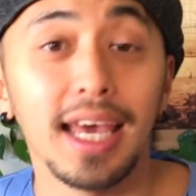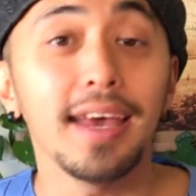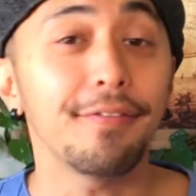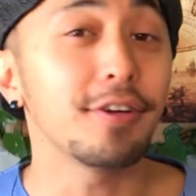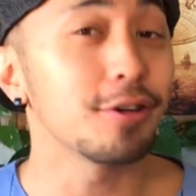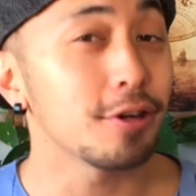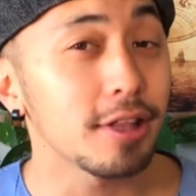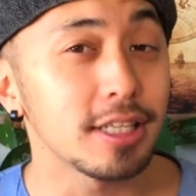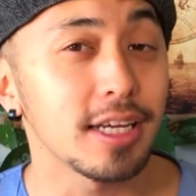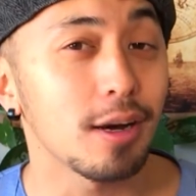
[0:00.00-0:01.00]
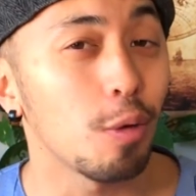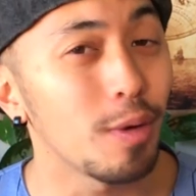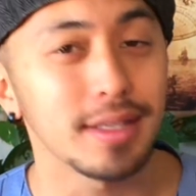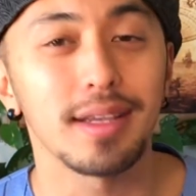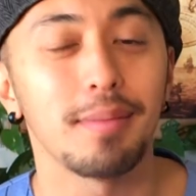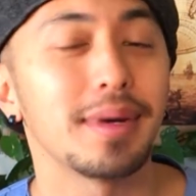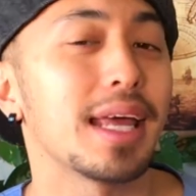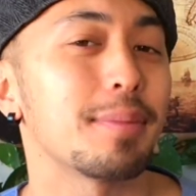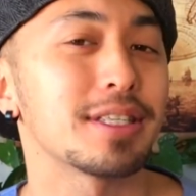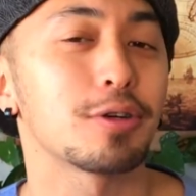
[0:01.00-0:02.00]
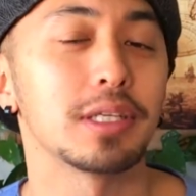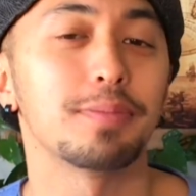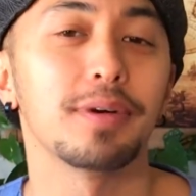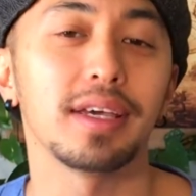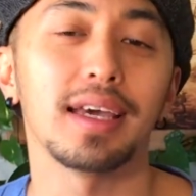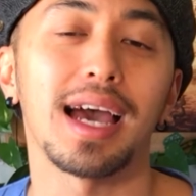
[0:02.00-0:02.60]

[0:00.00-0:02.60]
If you're new to the channel, what's up? My name is Chris Boogy.